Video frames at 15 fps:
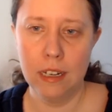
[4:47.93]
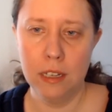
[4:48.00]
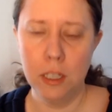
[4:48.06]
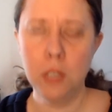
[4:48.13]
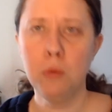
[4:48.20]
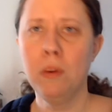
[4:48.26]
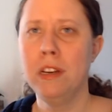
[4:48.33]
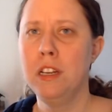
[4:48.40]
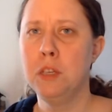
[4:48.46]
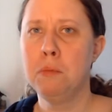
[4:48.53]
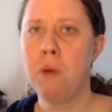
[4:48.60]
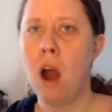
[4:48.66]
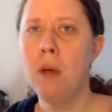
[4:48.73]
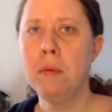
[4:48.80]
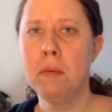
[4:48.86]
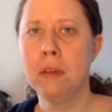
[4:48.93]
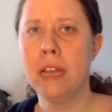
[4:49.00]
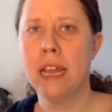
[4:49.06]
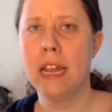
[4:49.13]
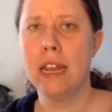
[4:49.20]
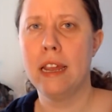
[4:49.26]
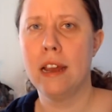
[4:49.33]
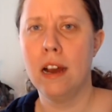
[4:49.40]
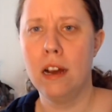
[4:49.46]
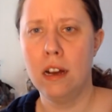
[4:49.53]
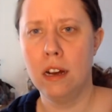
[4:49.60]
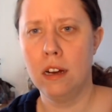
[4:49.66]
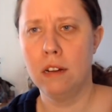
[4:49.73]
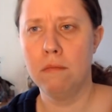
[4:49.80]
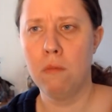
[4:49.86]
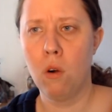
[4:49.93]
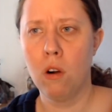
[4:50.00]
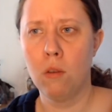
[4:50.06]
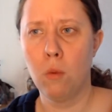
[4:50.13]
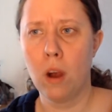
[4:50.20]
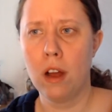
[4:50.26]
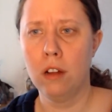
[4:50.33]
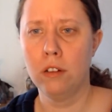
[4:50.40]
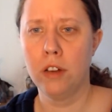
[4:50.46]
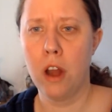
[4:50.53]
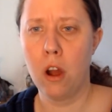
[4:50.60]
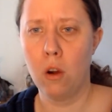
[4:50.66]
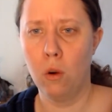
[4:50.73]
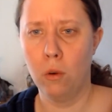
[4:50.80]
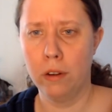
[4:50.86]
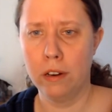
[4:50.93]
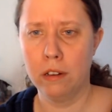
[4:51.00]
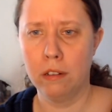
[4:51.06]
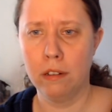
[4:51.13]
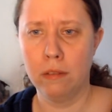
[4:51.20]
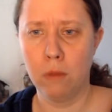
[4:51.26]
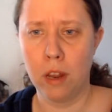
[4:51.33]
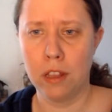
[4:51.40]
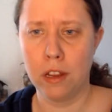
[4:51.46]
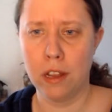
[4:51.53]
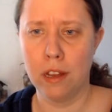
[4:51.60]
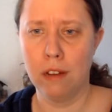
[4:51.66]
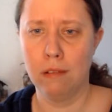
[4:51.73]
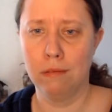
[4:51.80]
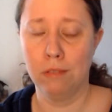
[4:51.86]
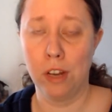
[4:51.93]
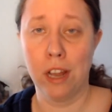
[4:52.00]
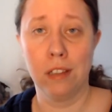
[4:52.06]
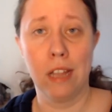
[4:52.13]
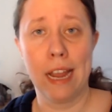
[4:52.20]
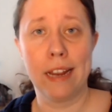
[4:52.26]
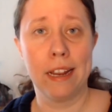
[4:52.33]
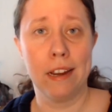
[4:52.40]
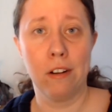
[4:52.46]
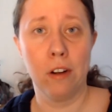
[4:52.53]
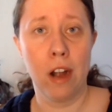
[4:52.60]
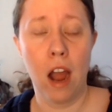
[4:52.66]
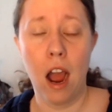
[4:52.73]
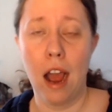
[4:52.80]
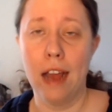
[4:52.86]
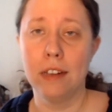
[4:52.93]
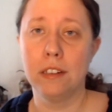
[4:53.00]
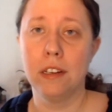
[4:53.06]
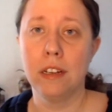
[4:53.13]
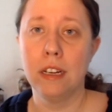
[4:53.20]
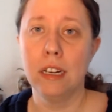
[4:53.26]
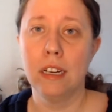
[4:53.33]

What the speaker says: This one is probably more well-known, whether you like it or not.